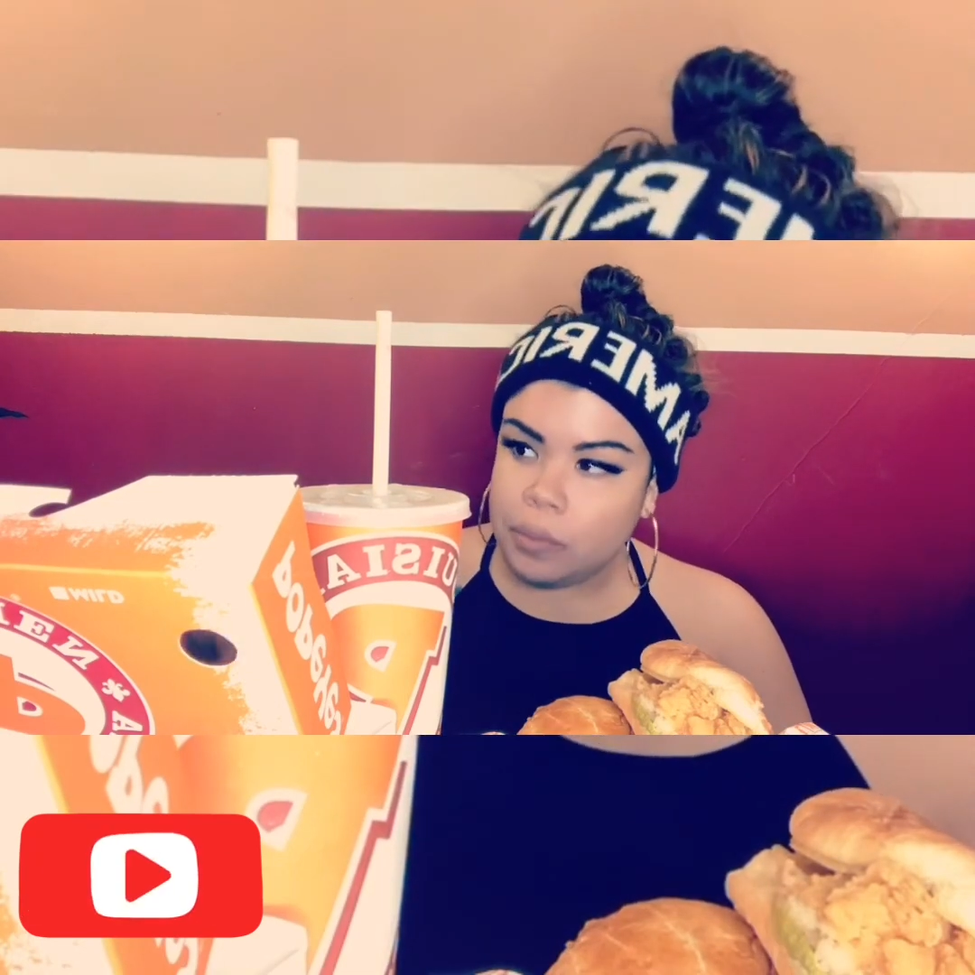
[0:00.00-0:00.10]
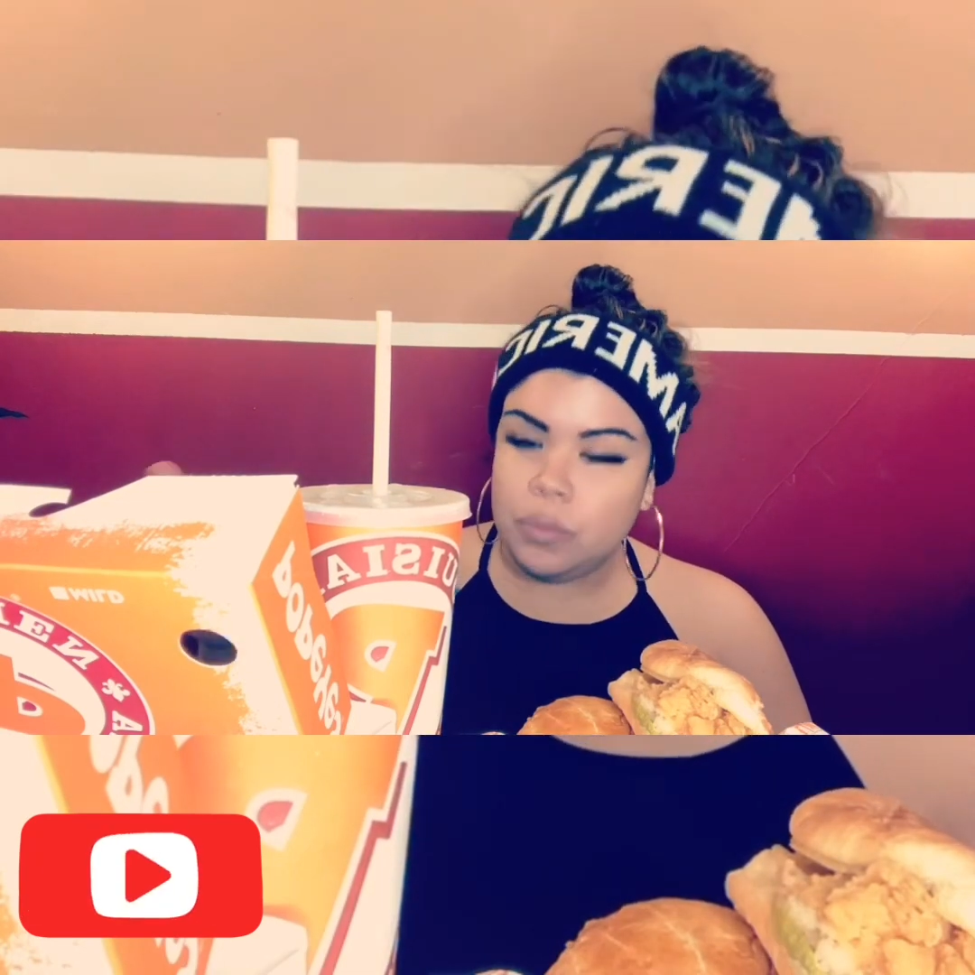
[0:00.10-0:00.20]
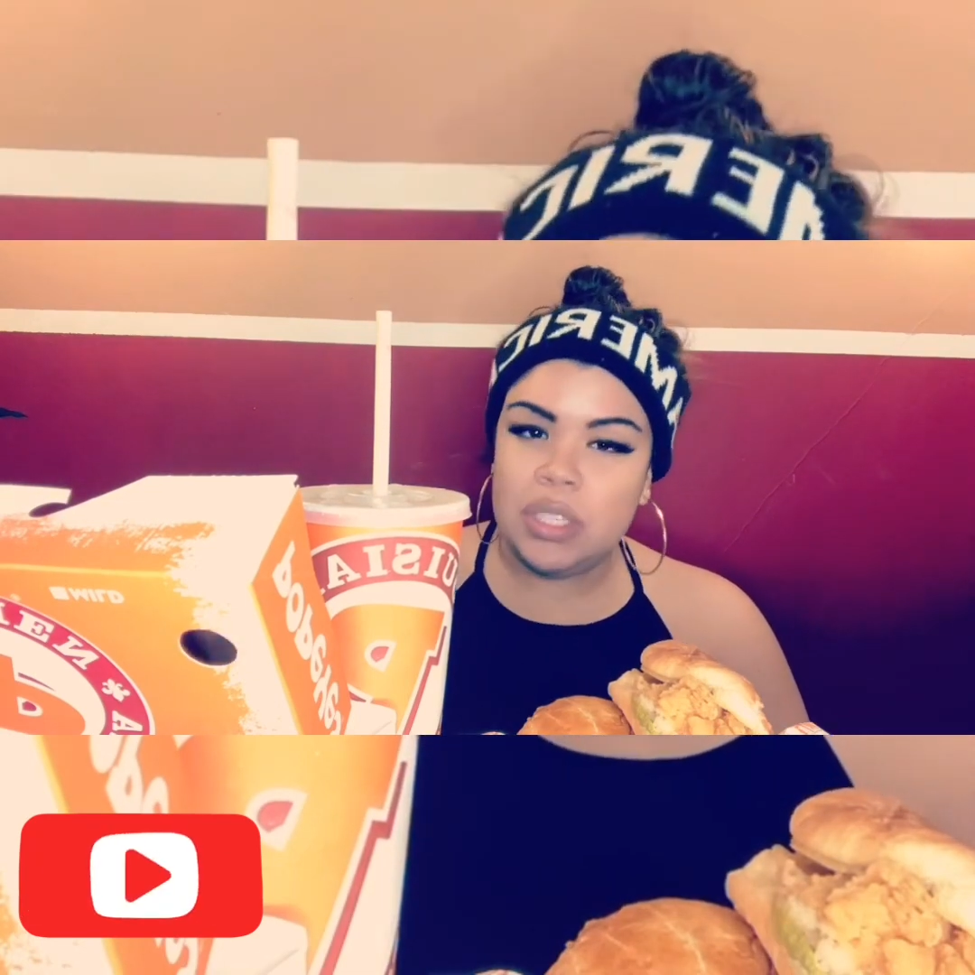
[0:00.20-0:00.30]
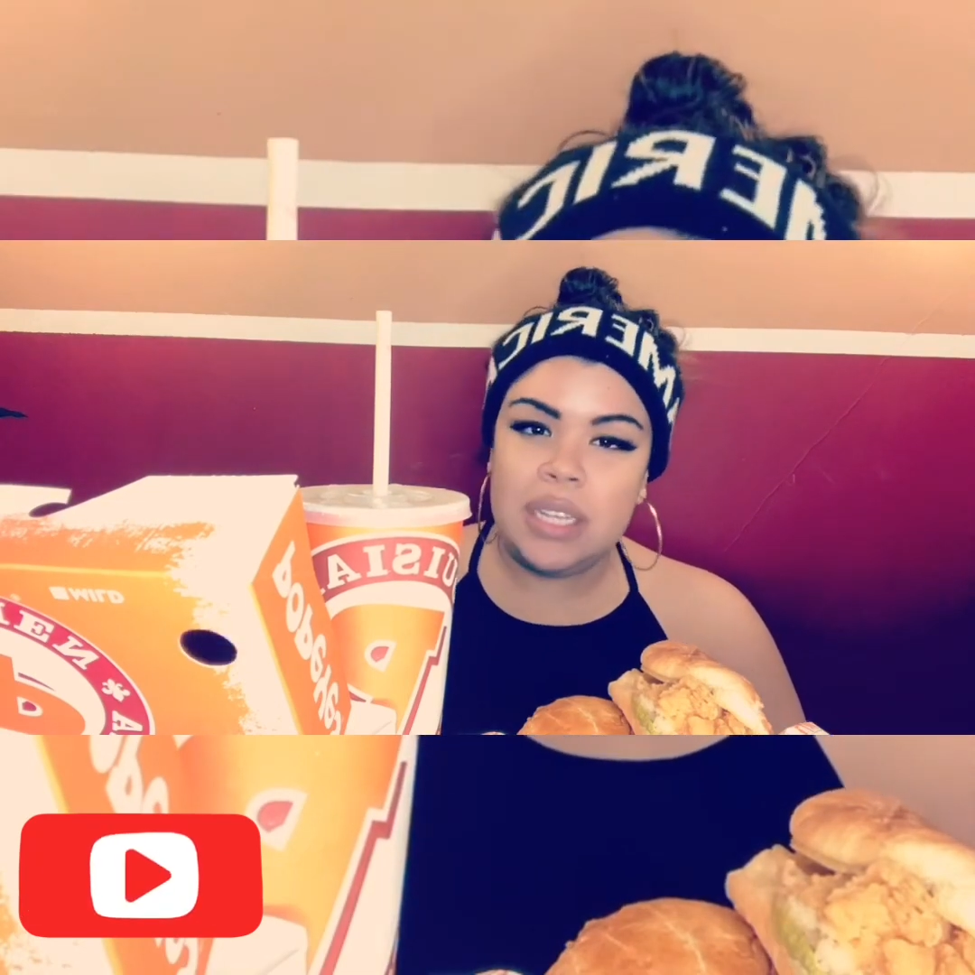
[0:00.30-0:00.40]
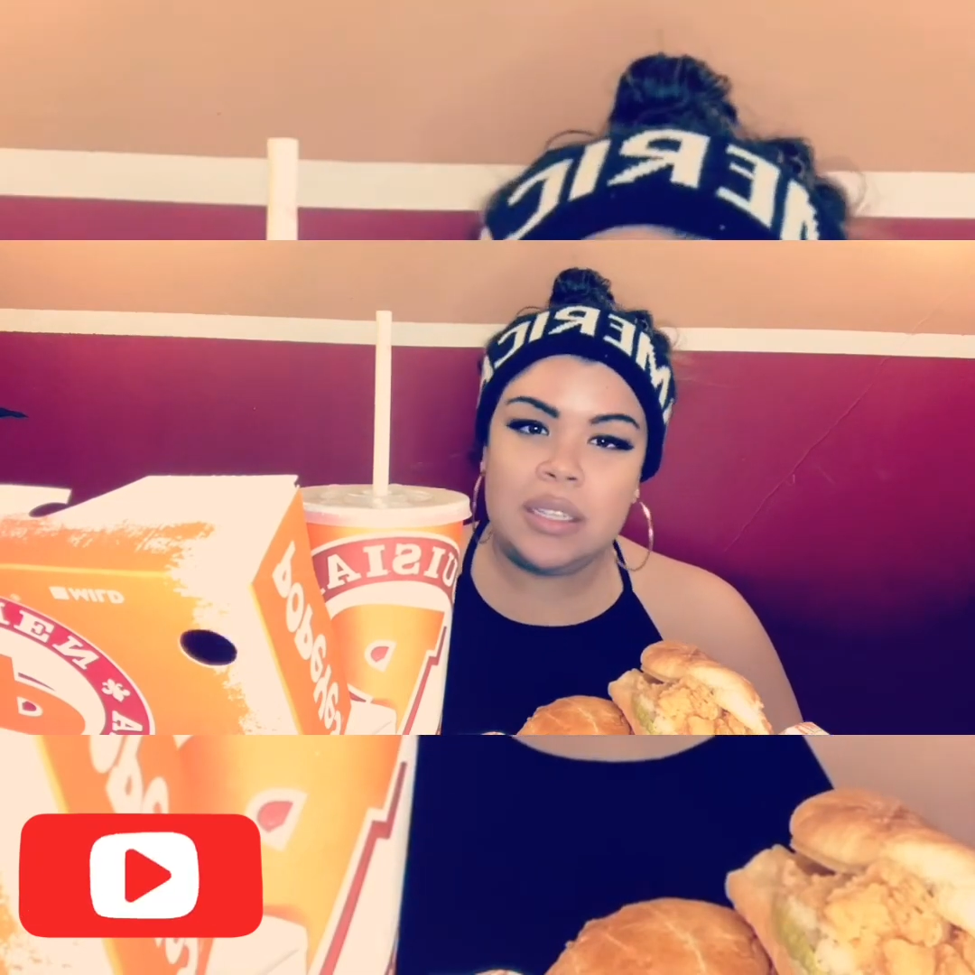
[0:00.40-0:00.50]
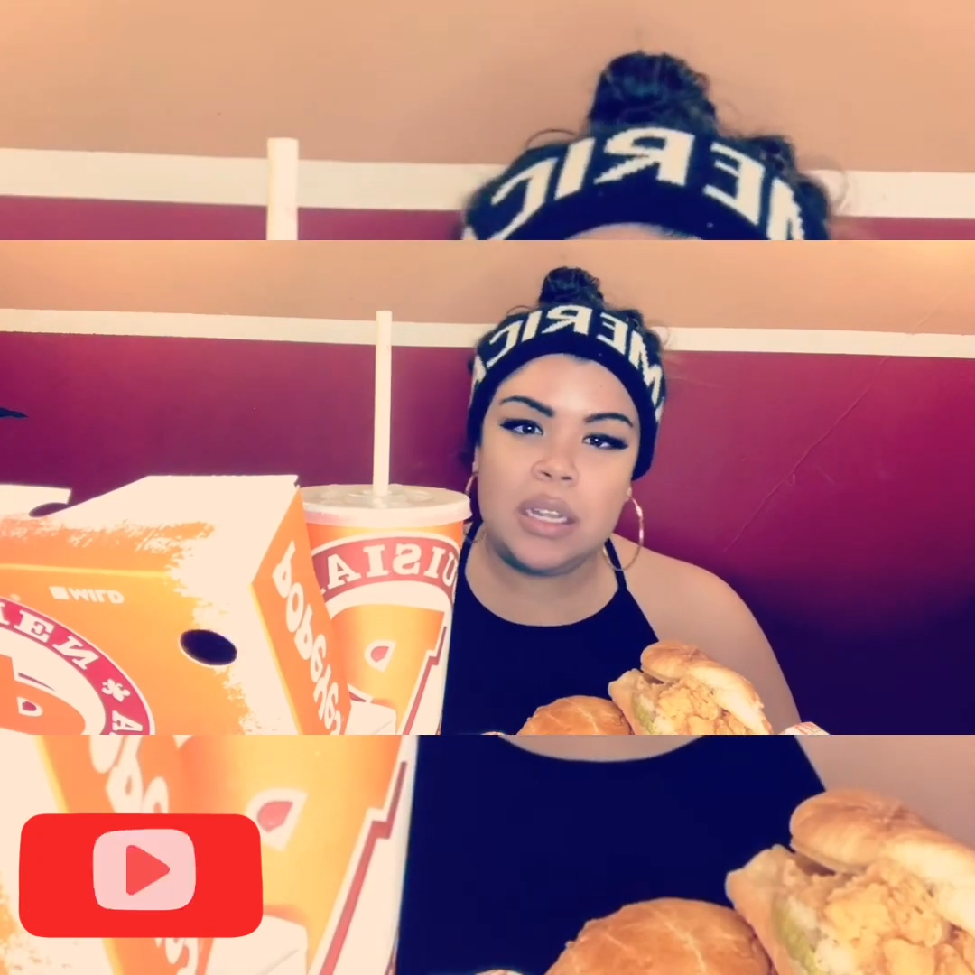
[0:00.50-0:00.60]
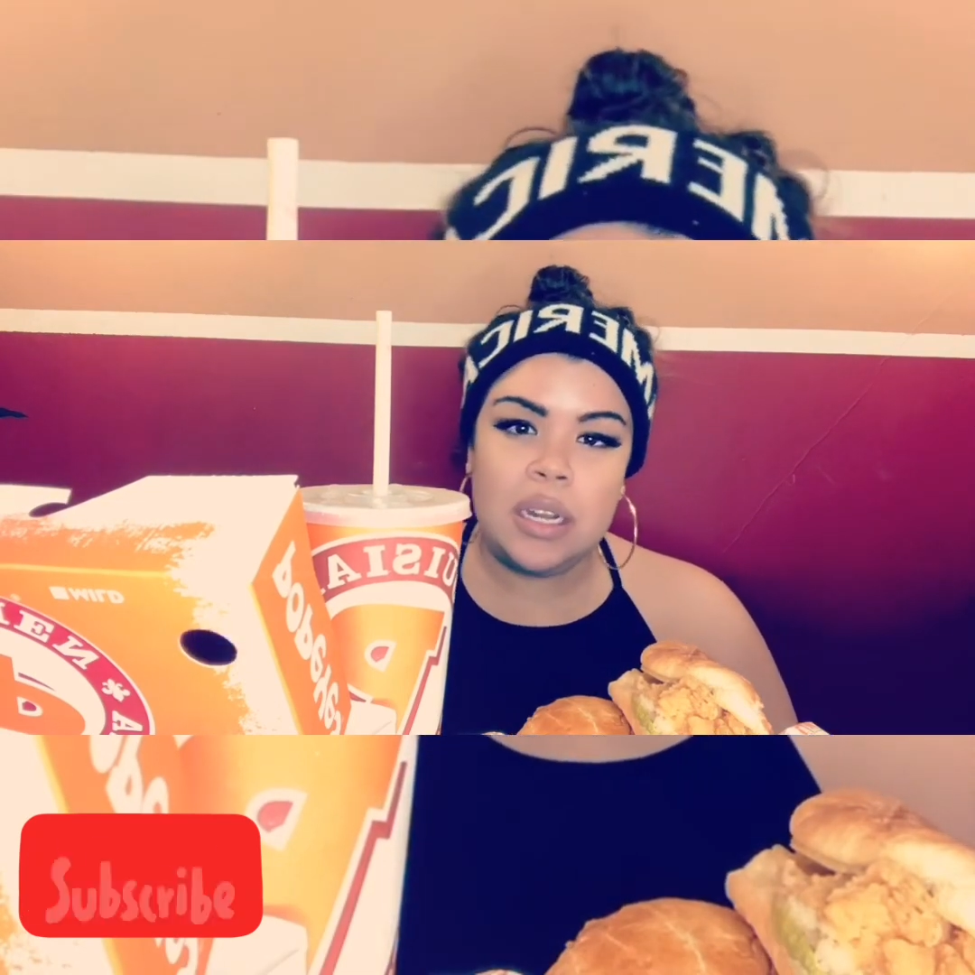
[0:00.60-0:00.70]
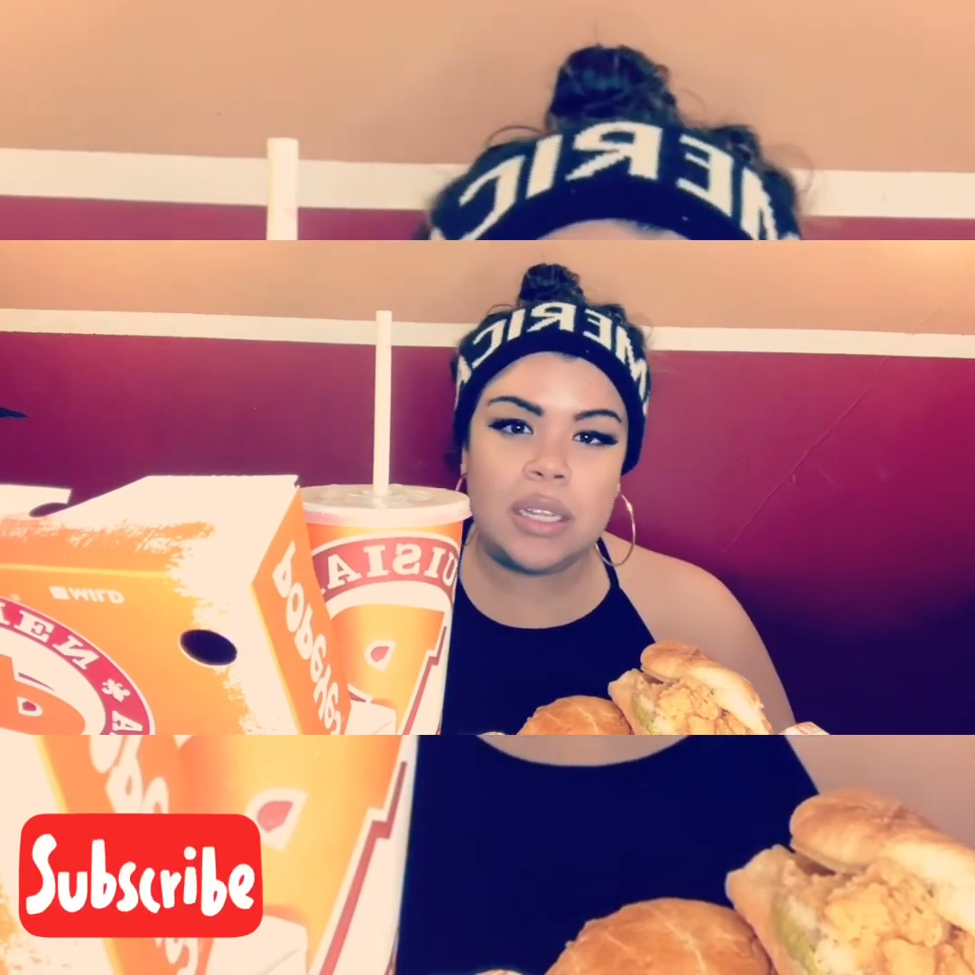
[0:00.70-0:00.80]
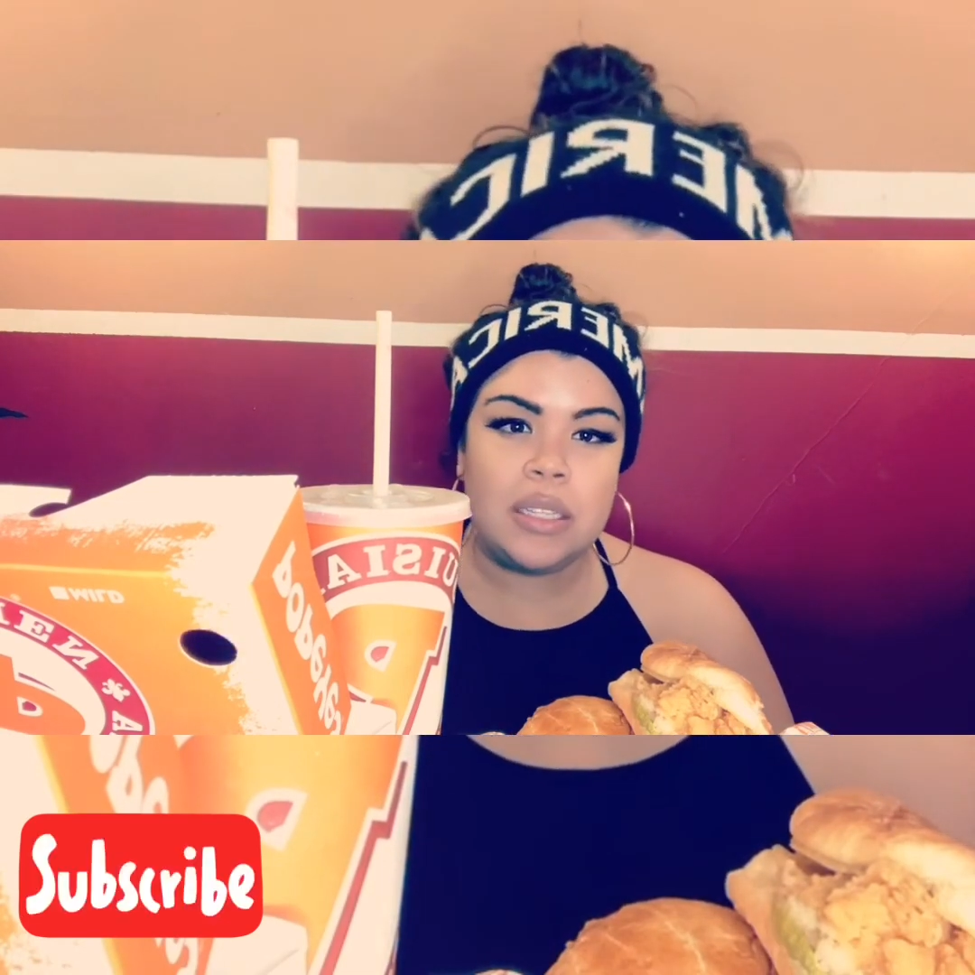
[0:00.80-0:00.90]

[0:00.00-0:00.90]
take to the next